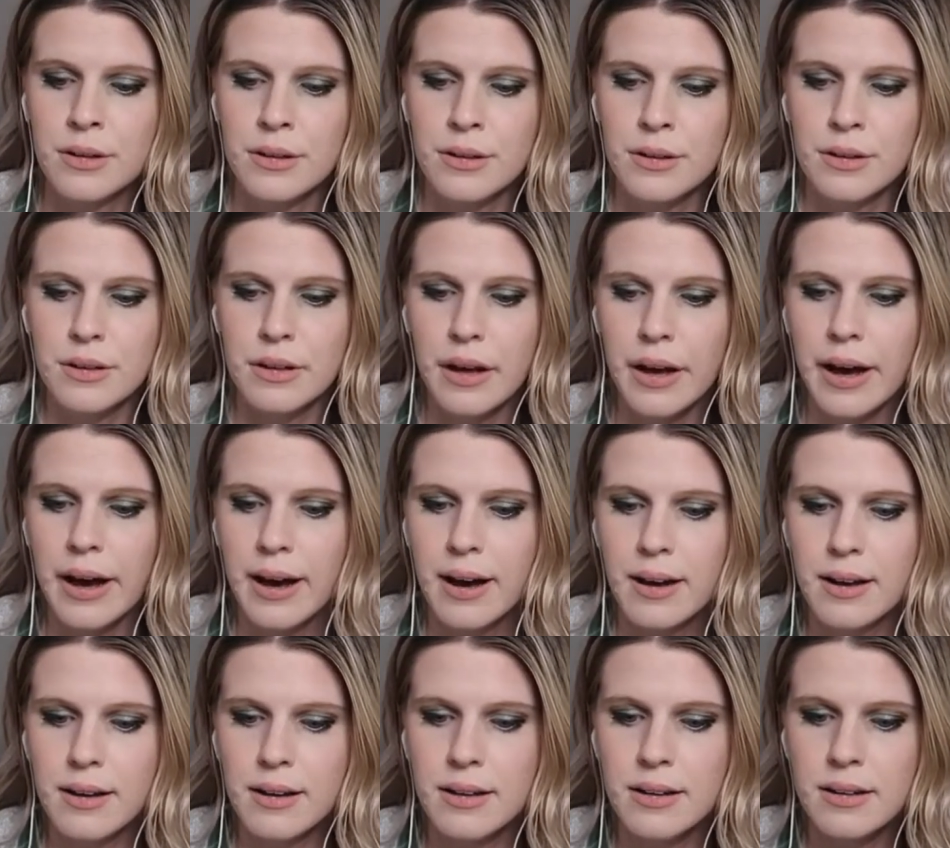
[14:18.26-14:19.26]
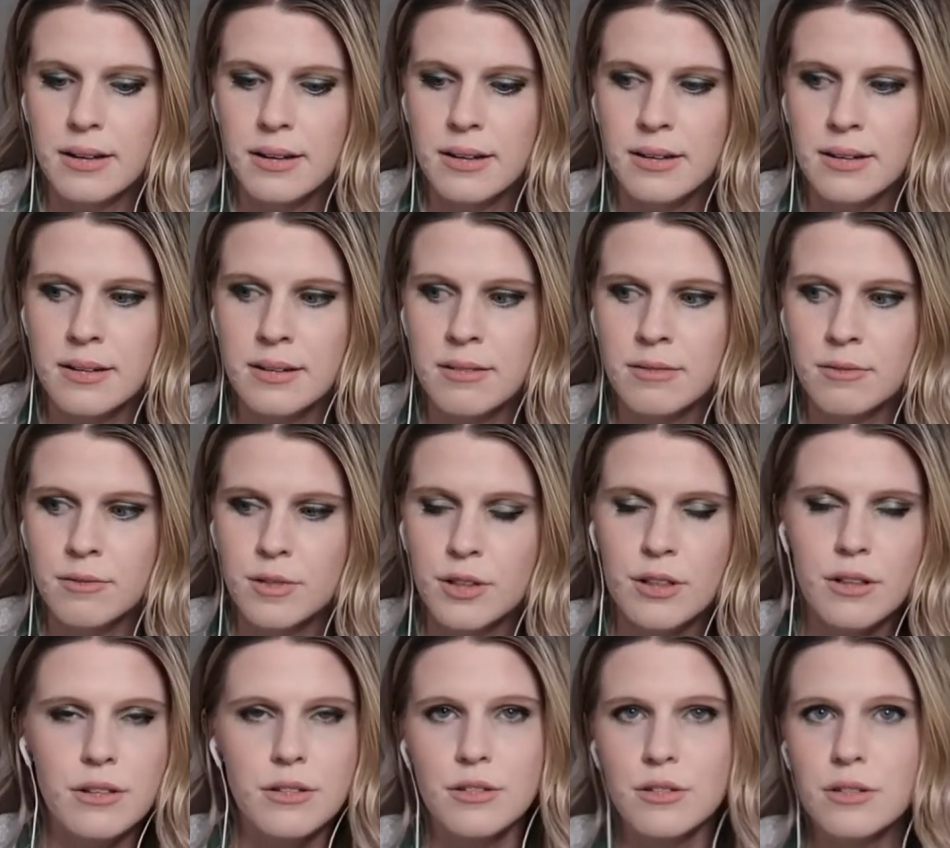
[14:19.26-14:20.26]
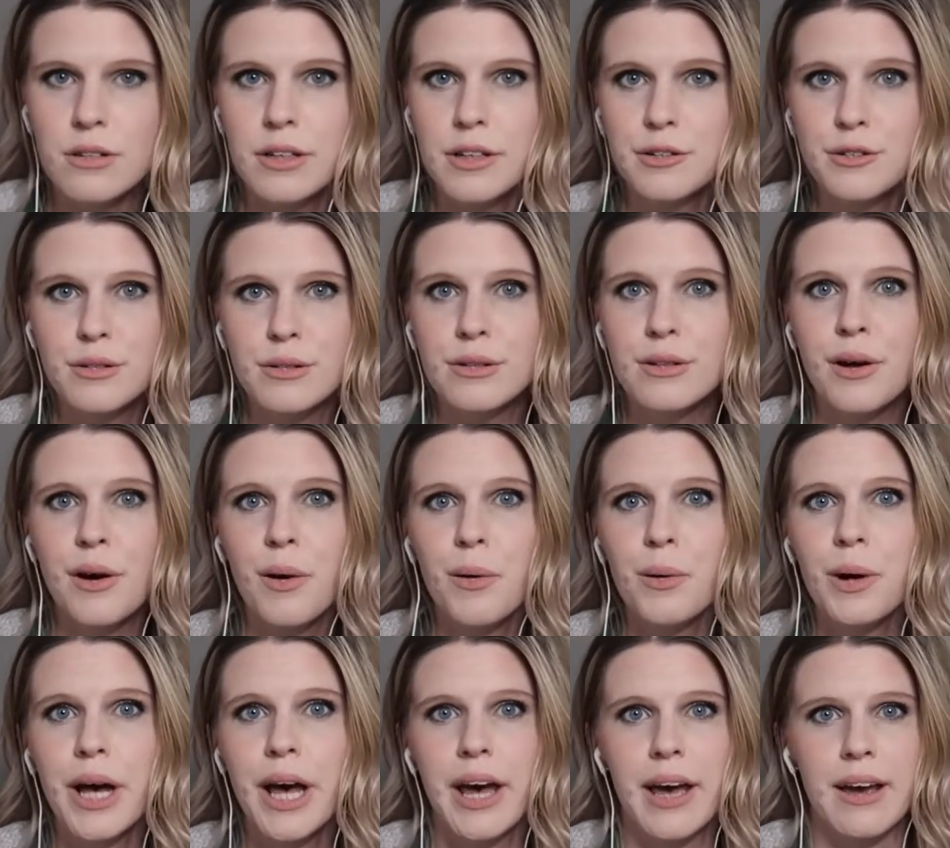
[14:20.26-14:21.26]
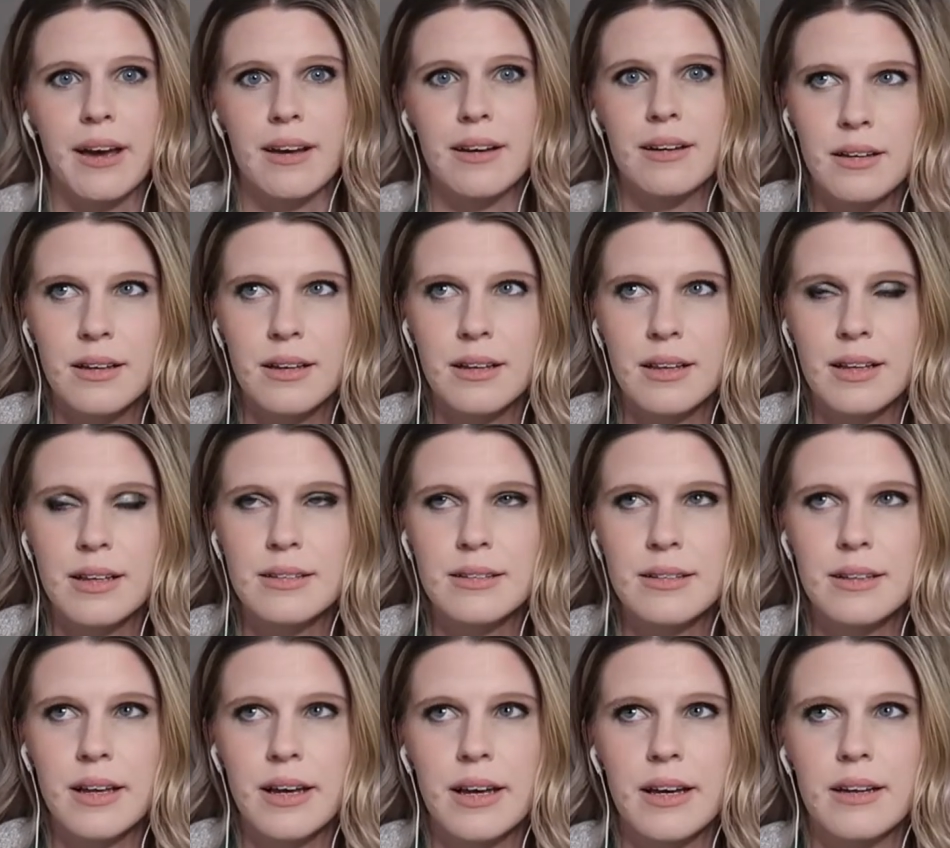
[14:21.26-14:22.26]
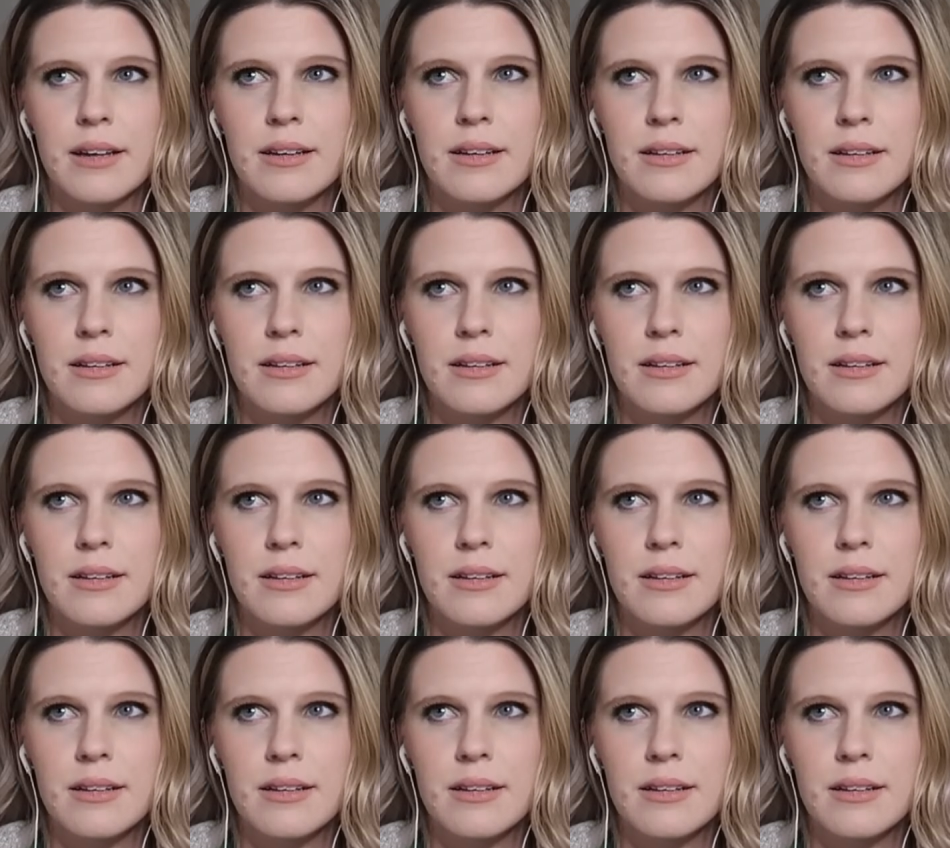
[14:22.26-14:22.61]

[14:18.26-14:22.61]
yeah. So there's no way, unless, like,